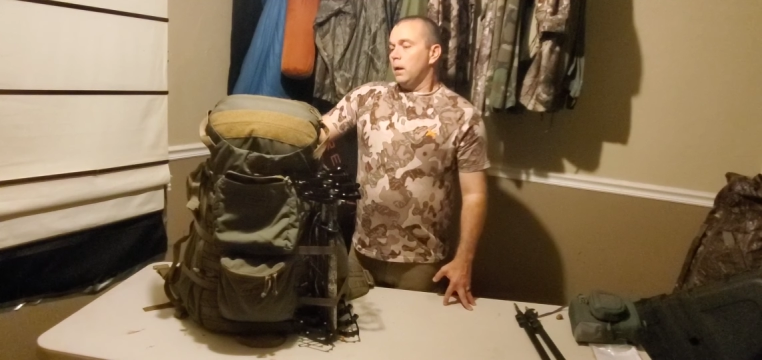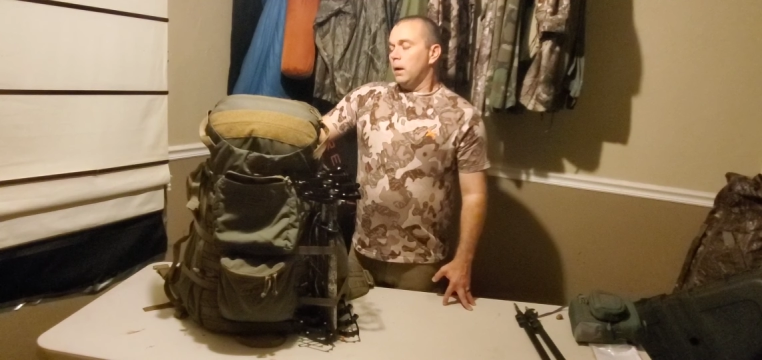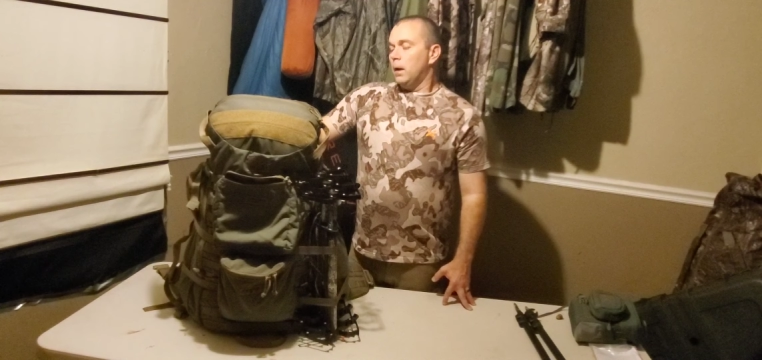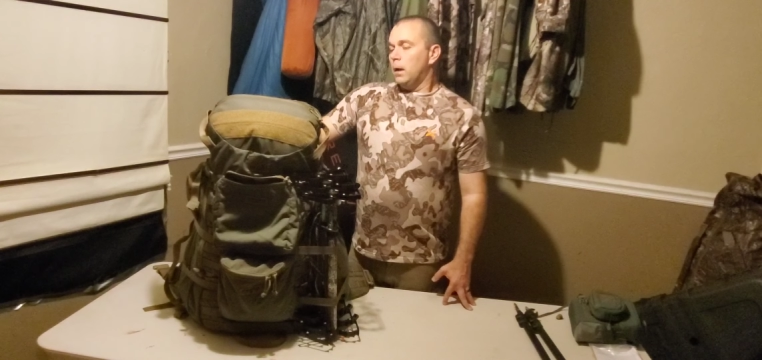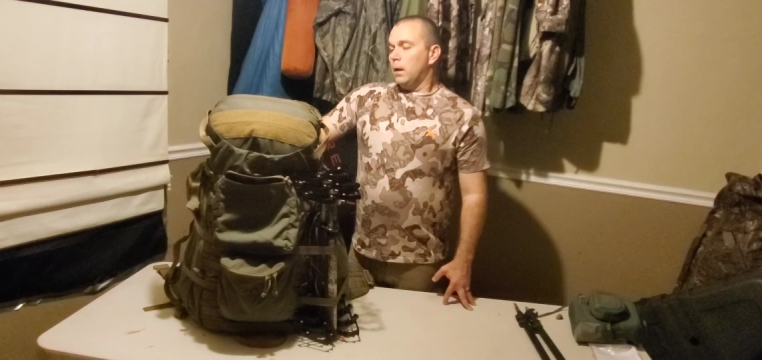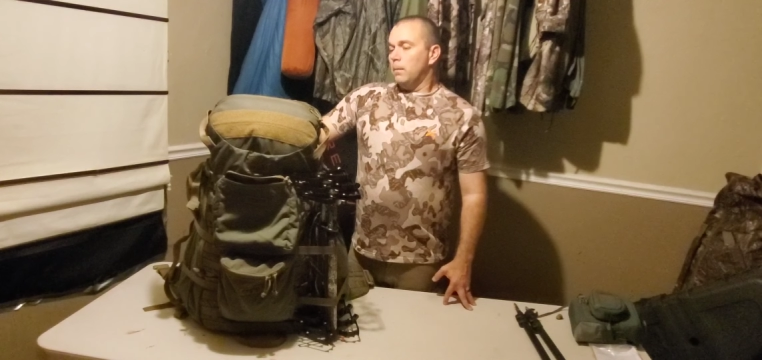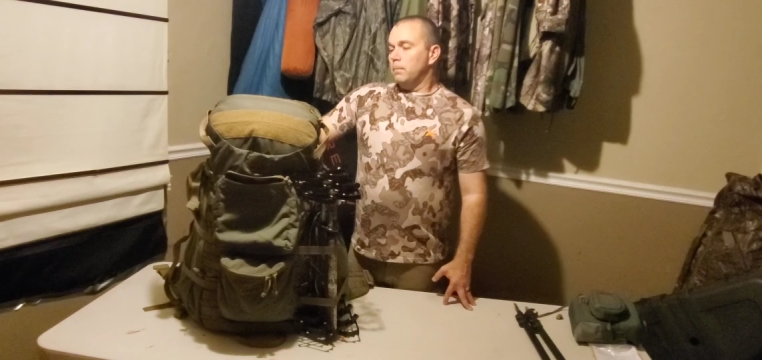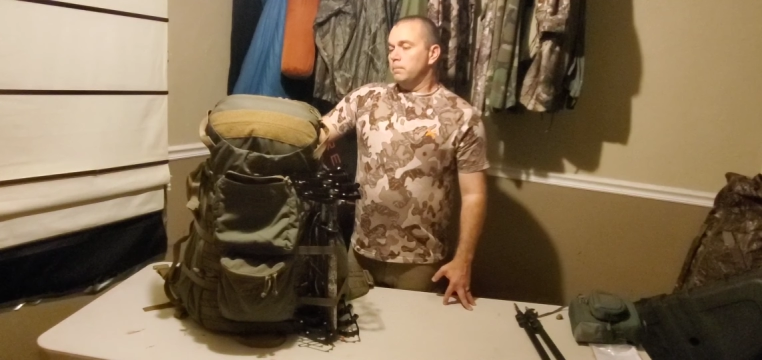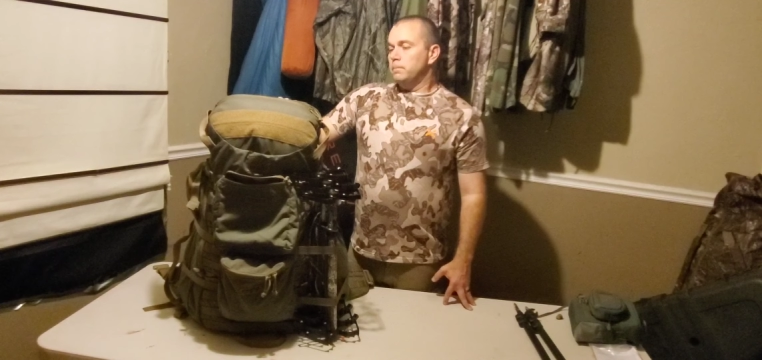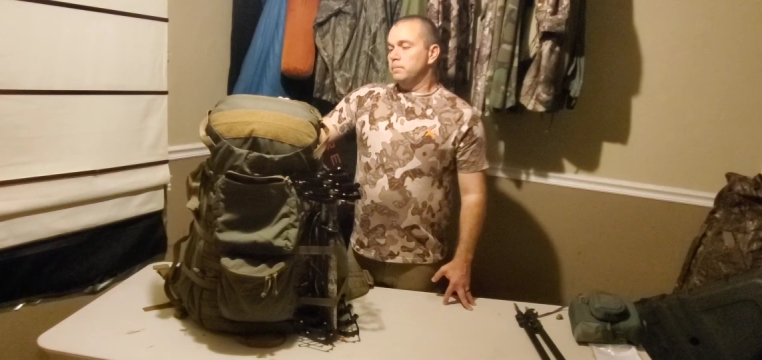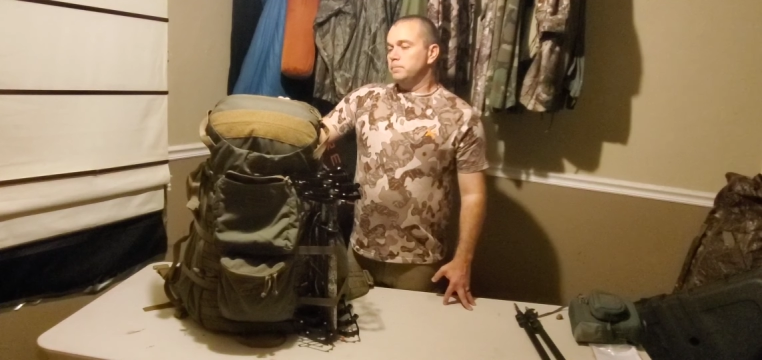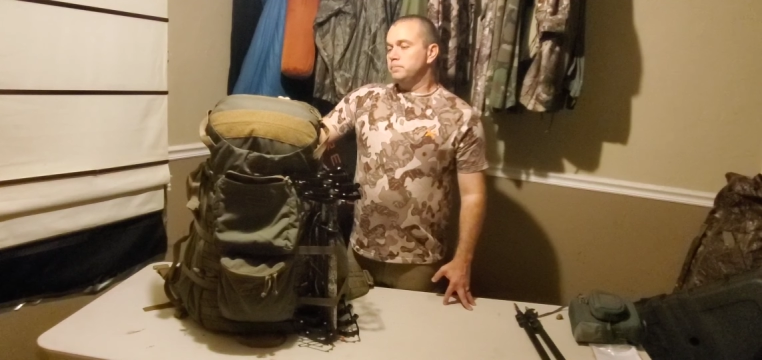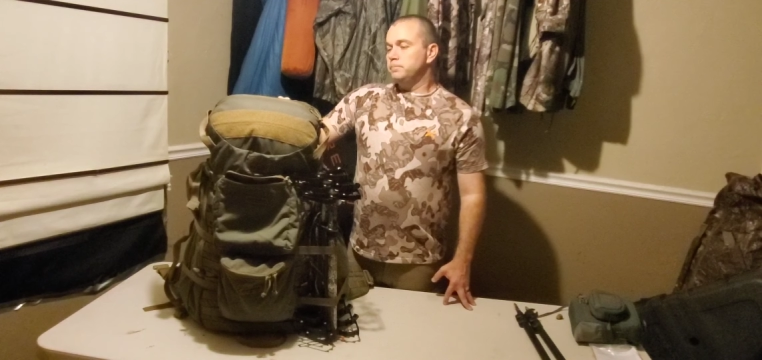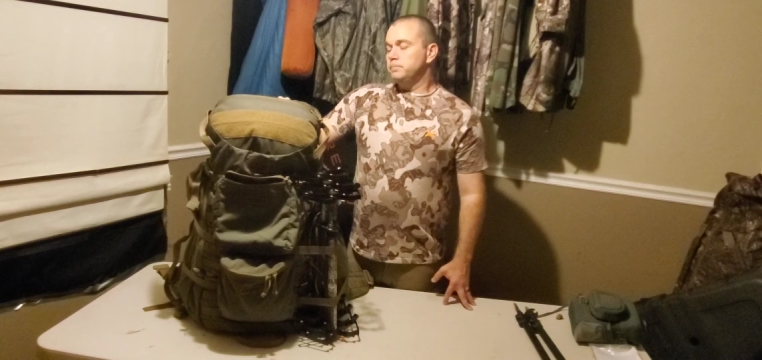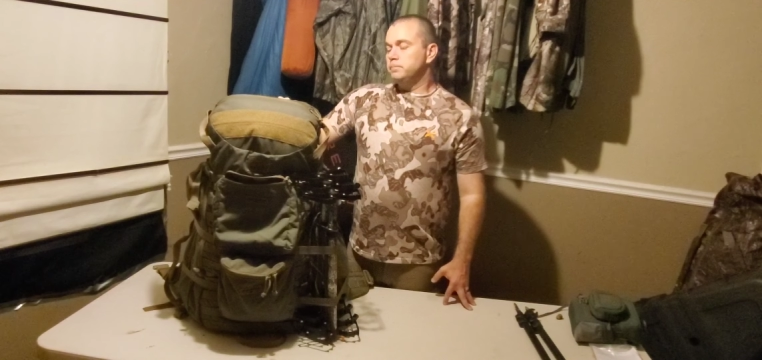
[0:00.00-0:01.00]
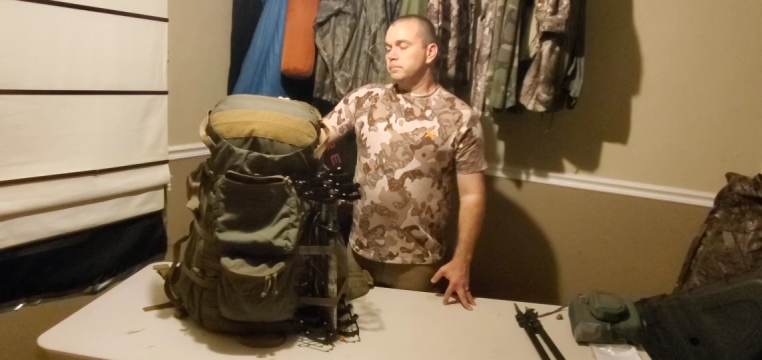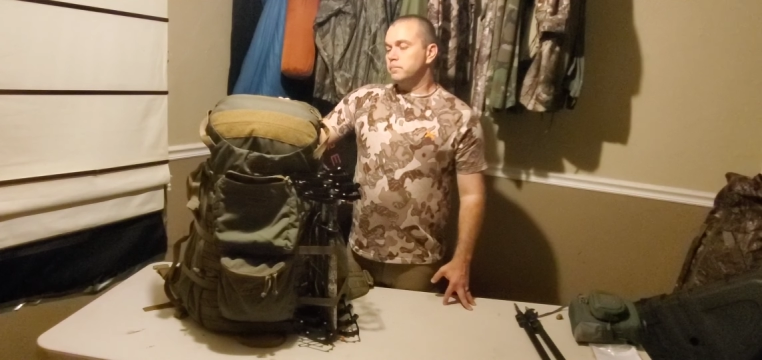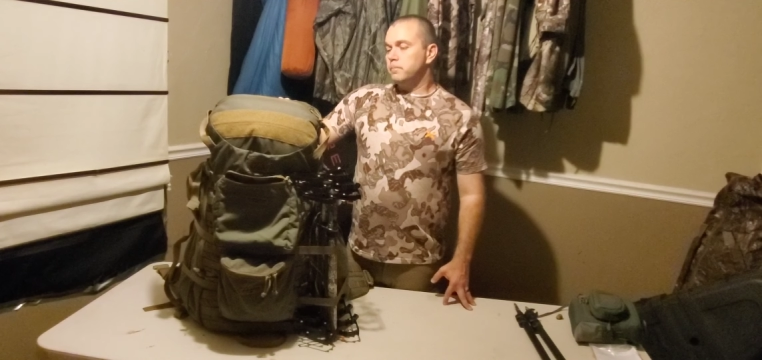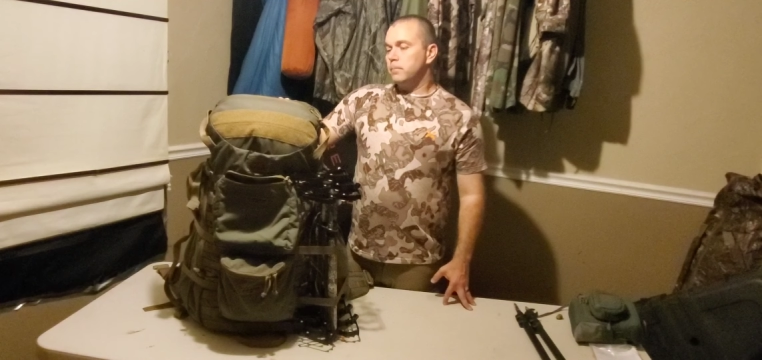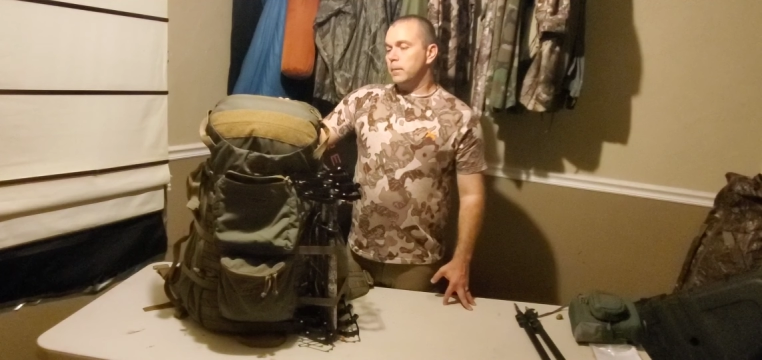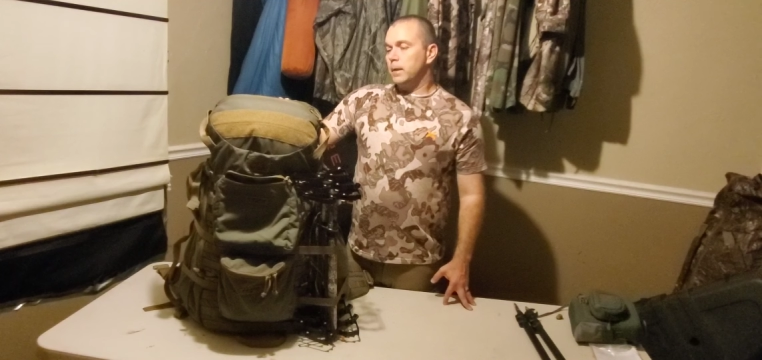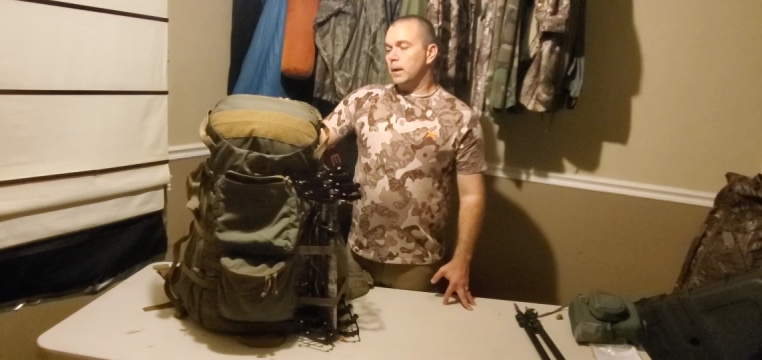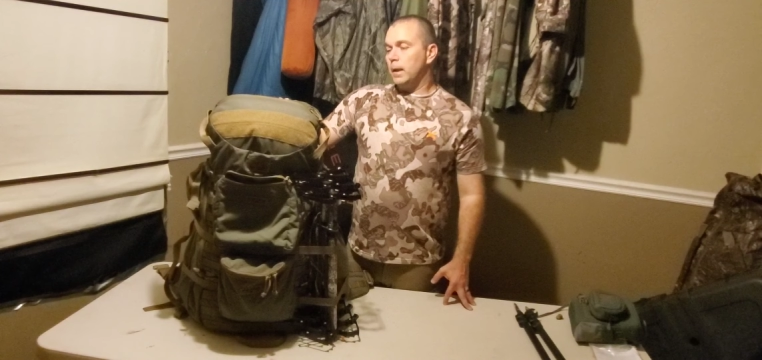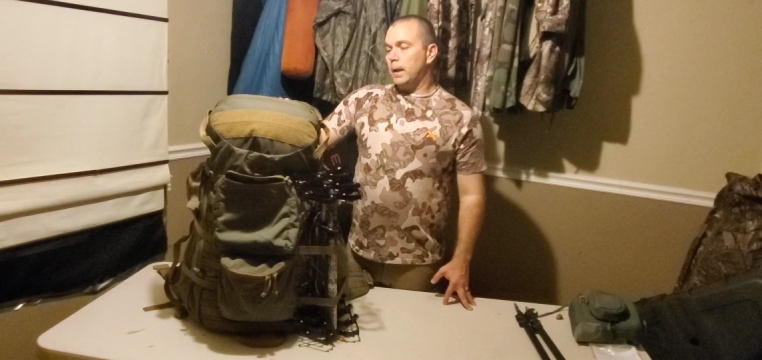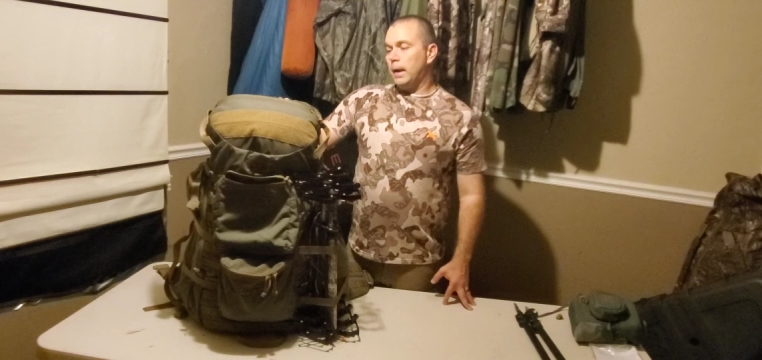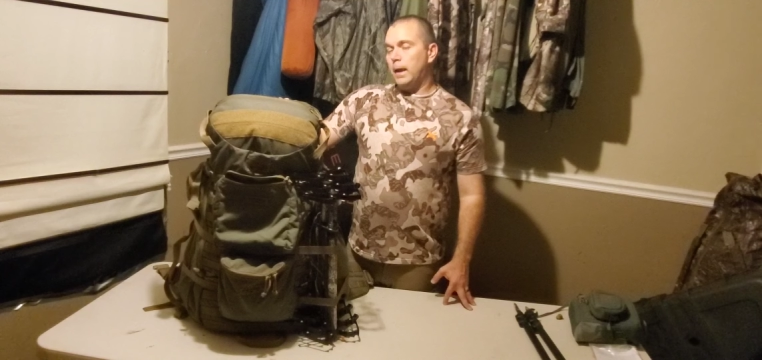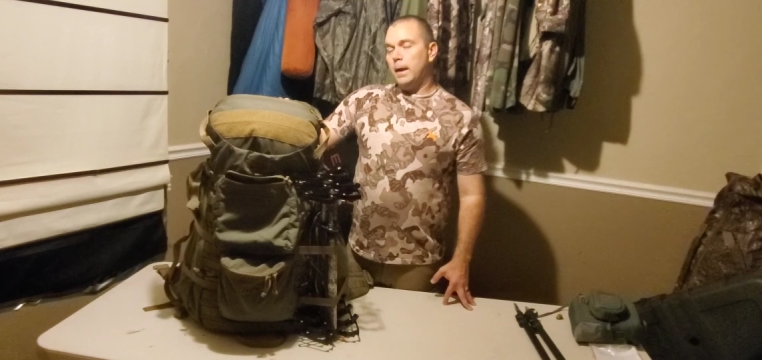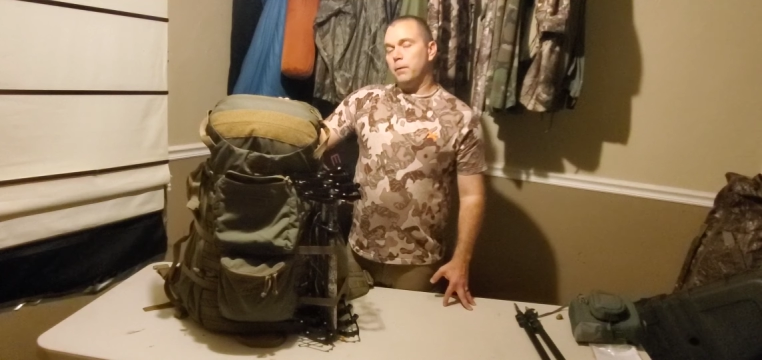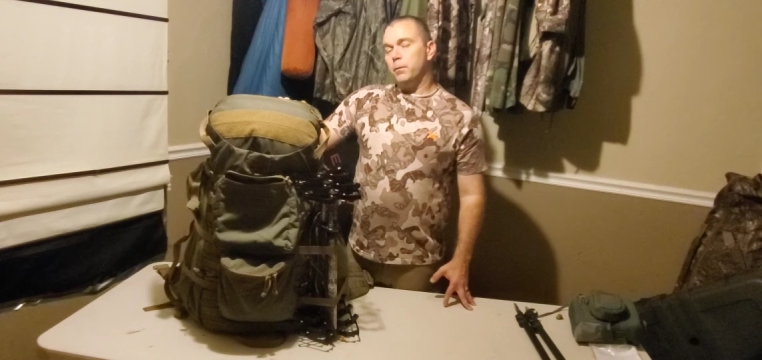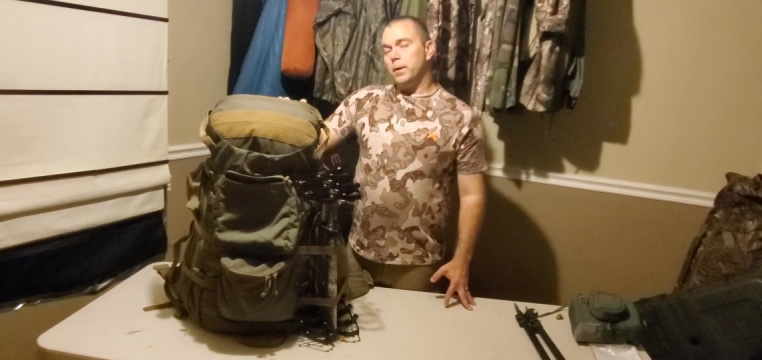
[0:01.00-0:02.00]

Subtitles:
and I